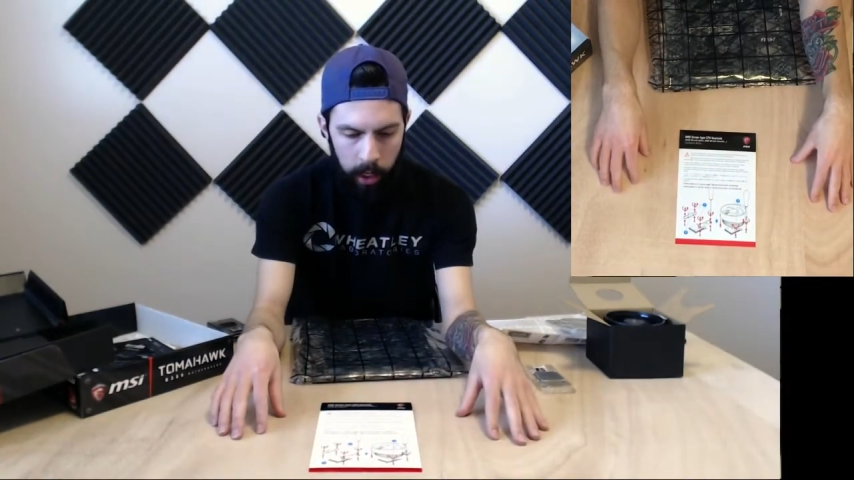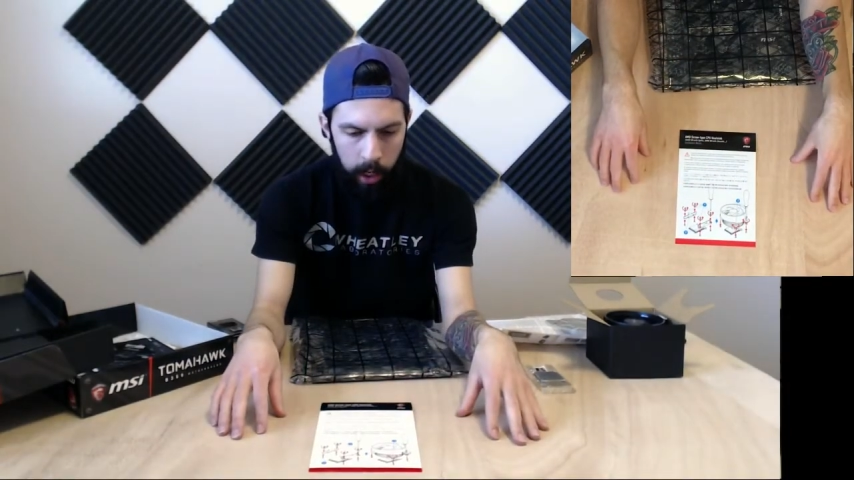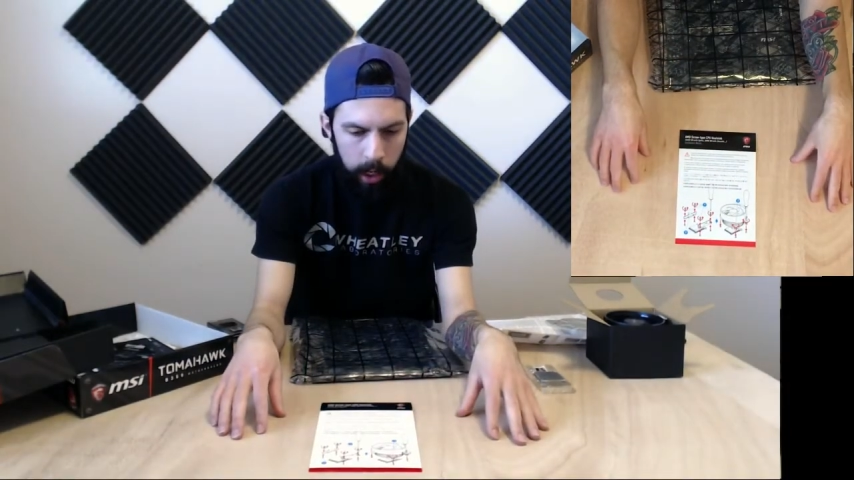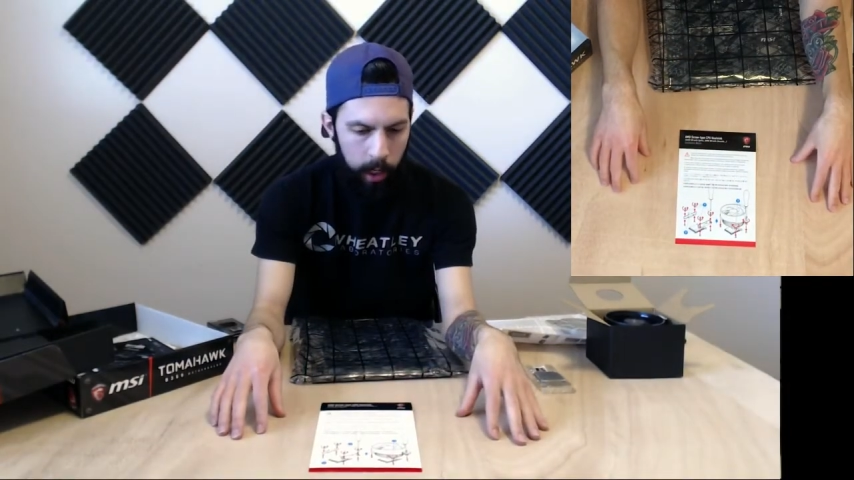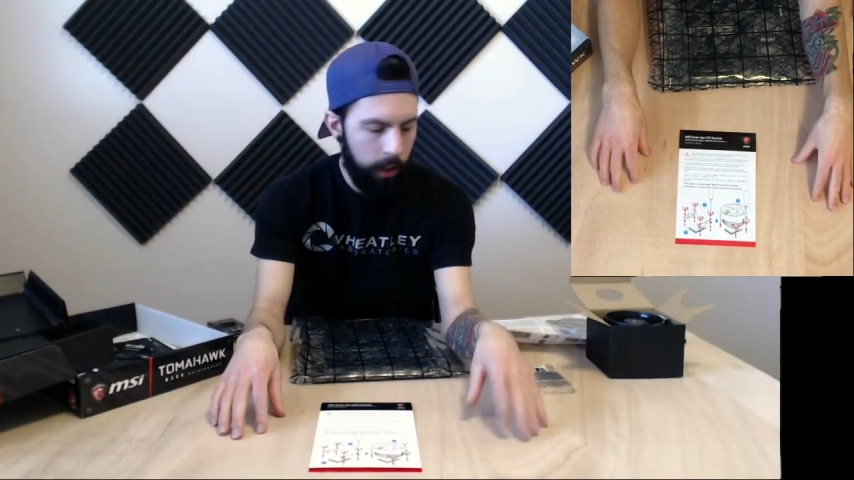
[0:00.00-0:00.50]

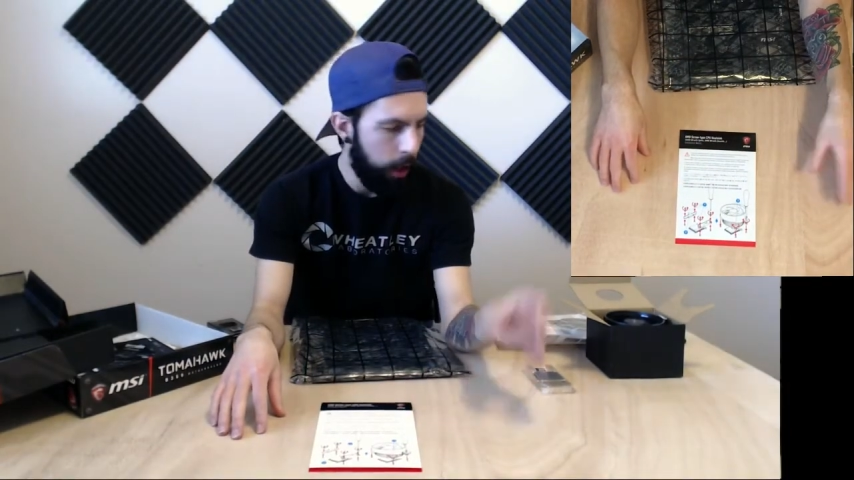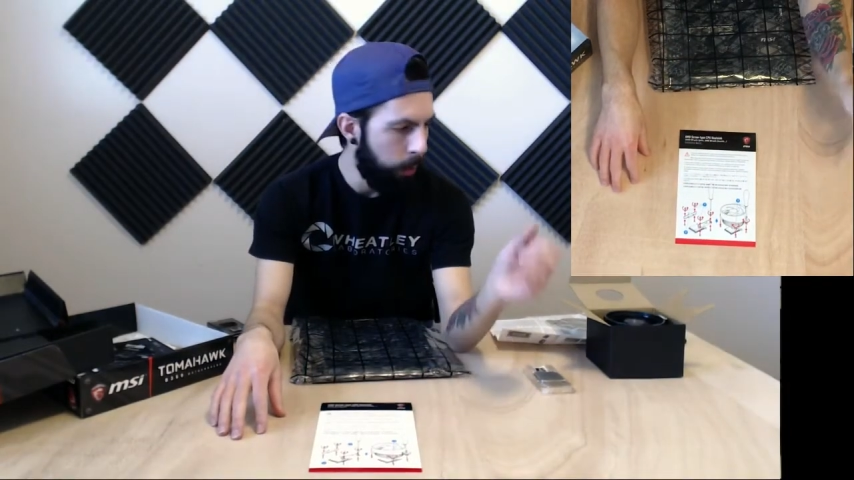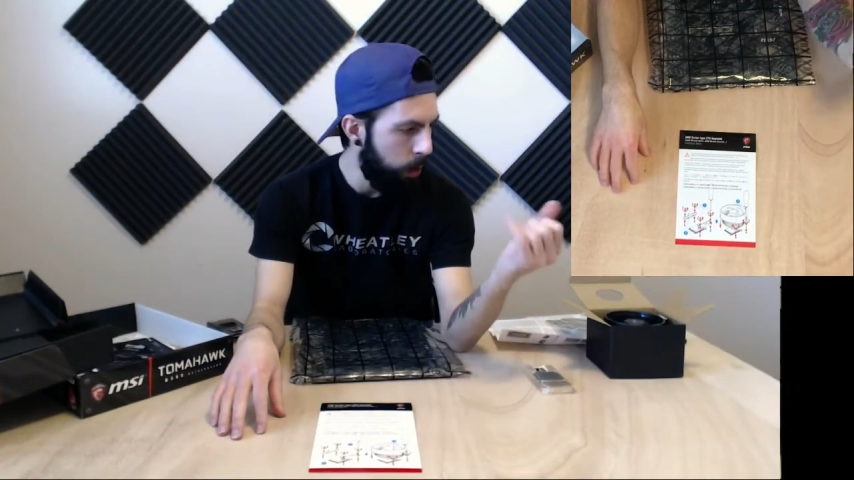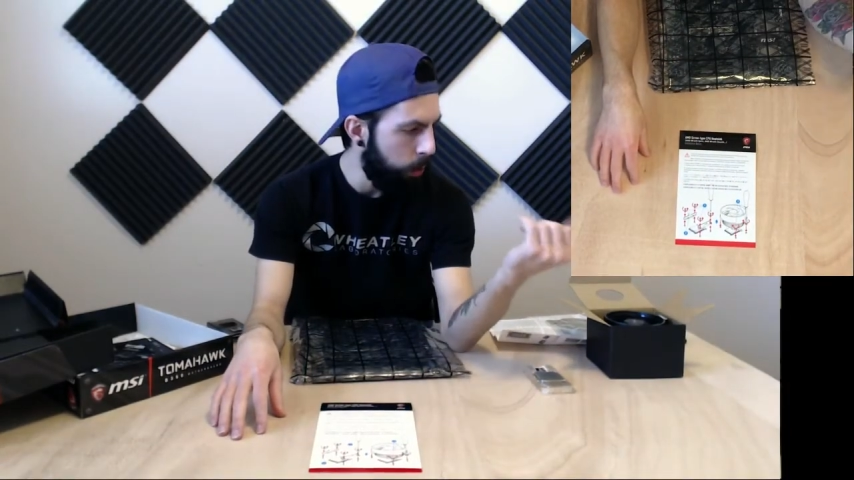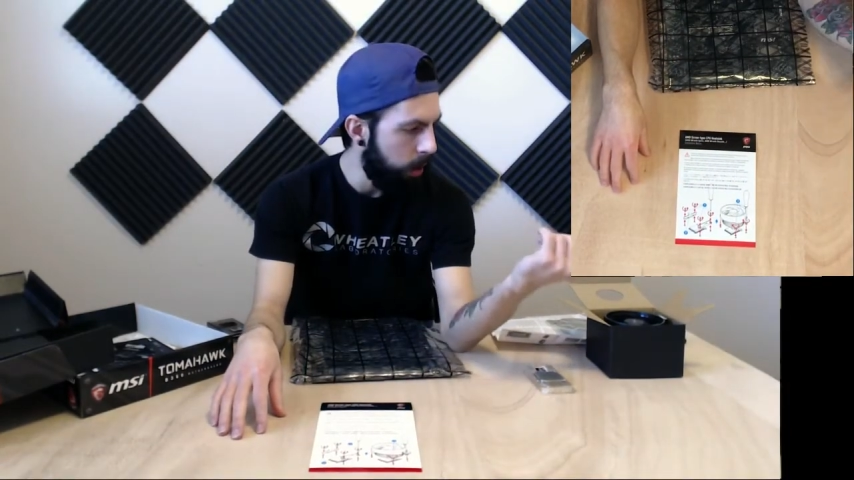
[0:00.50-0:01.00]
to
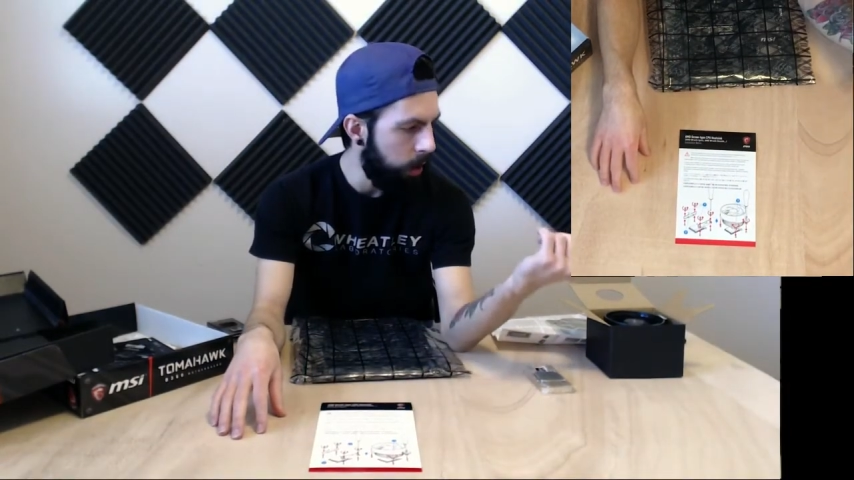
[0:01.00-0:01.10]
help you with the